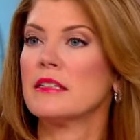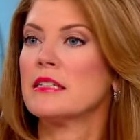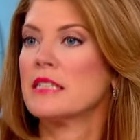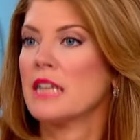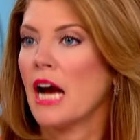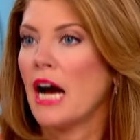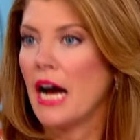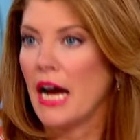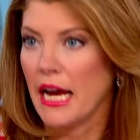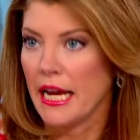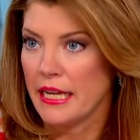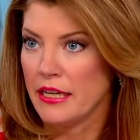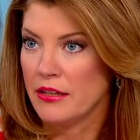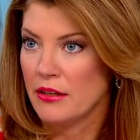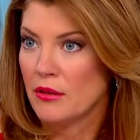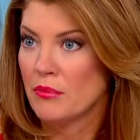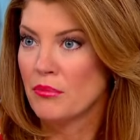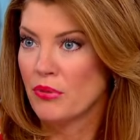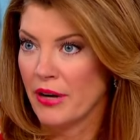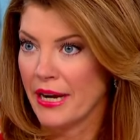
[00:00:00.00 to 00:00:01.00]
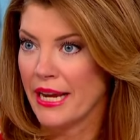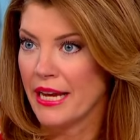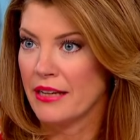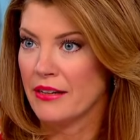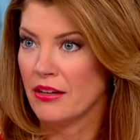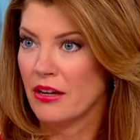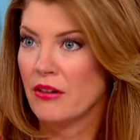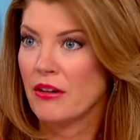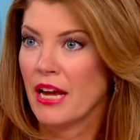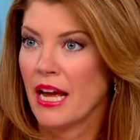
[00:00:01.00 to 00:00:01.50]
Tide brand,
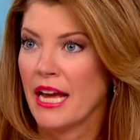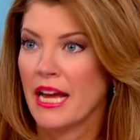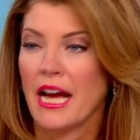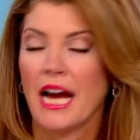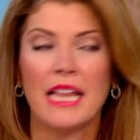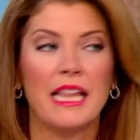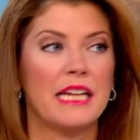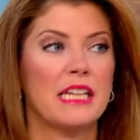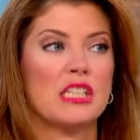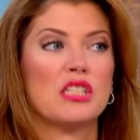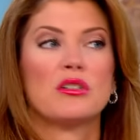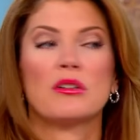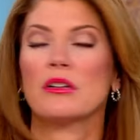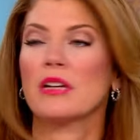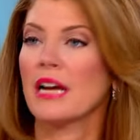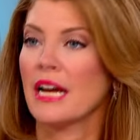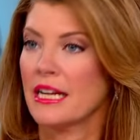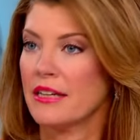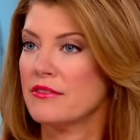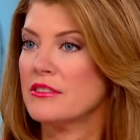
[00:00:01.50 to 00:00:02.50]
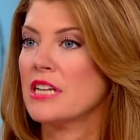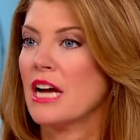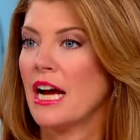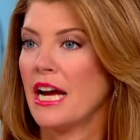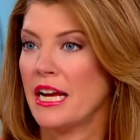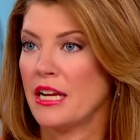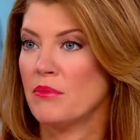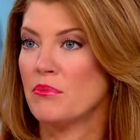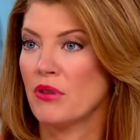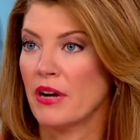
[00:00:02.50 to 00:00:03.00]
okay? I like a certain kind of
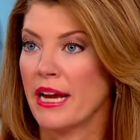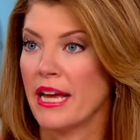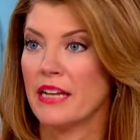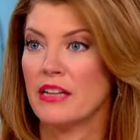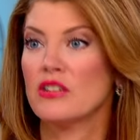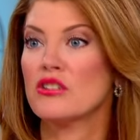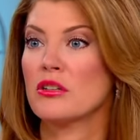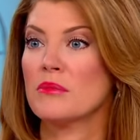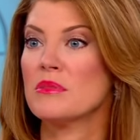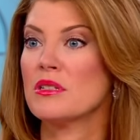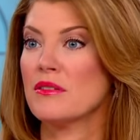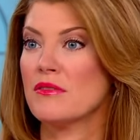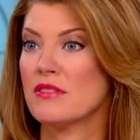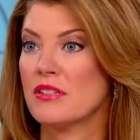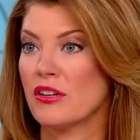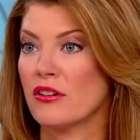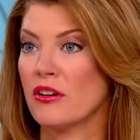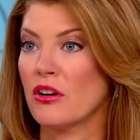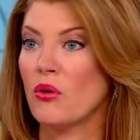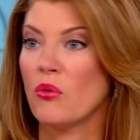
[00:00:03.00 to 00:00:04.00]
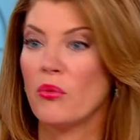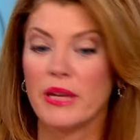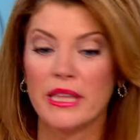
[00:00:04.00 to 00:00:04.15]
Tide brand. In terms of cereal, we